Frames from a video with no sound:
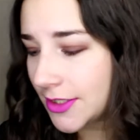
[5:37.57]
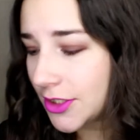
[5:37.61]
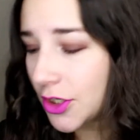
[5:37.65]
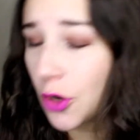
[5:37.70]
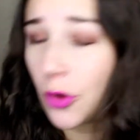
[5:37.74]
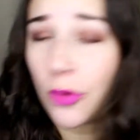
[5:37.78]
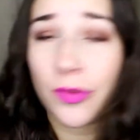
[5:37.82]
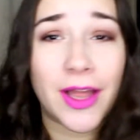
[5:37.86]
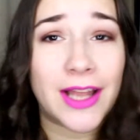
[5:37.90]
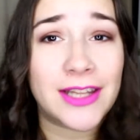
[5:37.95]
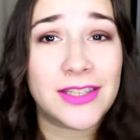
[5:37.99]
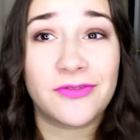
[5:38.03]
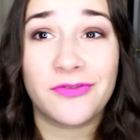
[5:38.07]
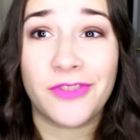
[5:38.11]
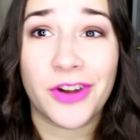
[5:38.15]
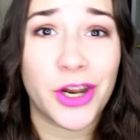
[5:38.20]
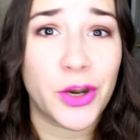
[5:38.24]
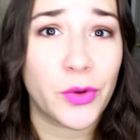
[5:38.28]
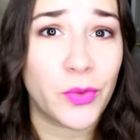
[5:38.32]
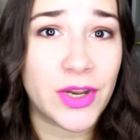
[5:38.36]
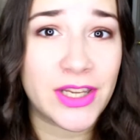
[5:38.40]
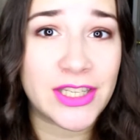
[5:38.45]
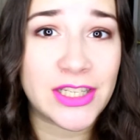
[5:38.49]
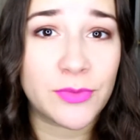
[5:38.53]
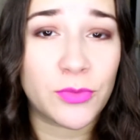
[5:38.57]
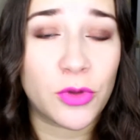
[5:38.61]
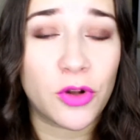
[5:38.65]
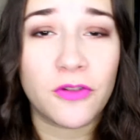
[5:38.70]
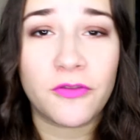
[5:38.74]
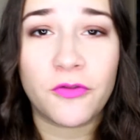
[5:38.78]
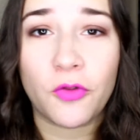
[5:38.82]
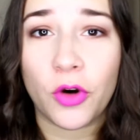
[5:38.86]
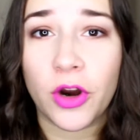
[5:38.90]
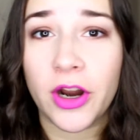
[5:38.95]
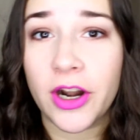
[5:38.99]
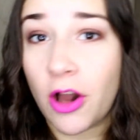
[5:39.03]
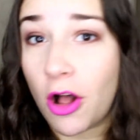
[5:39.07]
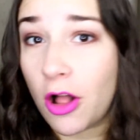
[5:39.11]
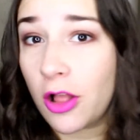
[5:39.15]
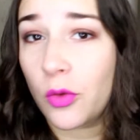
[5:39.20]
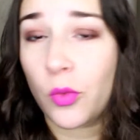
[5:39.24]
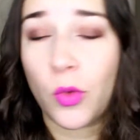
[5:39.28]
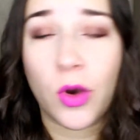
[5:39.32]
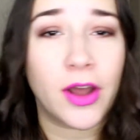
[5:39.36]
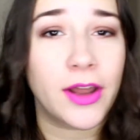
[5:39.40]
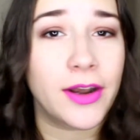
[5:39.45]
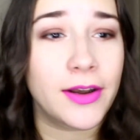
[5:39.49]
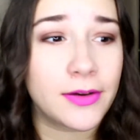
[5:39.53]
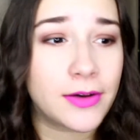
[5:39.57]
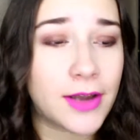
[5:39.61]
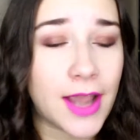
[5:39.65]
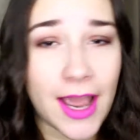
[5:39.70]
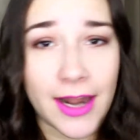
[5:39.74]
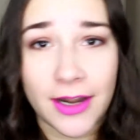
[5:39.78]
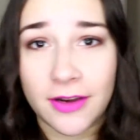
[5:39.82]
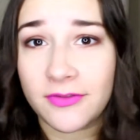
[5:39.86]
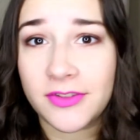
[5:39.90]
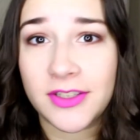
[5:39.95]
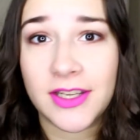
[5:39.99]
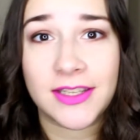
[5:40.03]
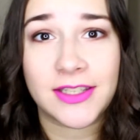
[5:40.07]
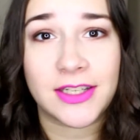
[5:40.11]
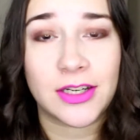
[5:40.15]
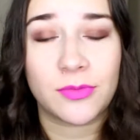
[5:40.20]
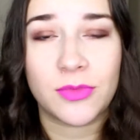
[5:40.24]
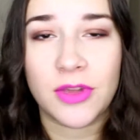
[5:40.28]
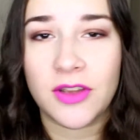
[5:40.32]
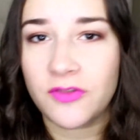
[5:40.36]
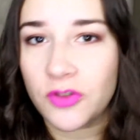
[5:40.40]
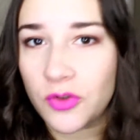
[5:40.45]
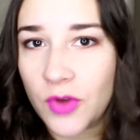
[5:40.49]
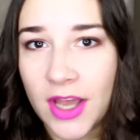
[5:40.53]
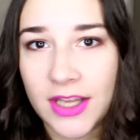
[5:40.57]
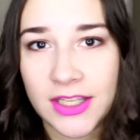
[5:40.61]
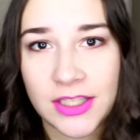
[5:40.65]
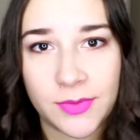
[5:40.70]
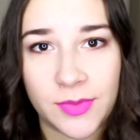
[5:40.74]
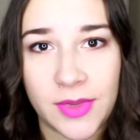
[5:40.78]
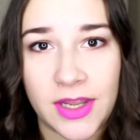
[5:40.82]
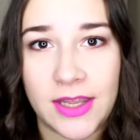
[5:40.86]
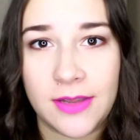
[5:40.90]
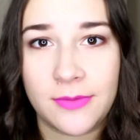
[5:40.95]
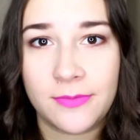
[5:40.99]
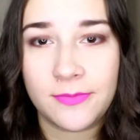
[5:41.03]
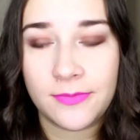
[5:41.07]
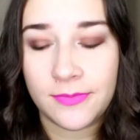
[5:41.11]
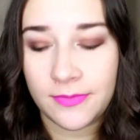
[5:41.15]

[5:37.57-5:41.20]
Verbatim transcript: So that's very reasonable for an all-in-one kind of system, if you ask me.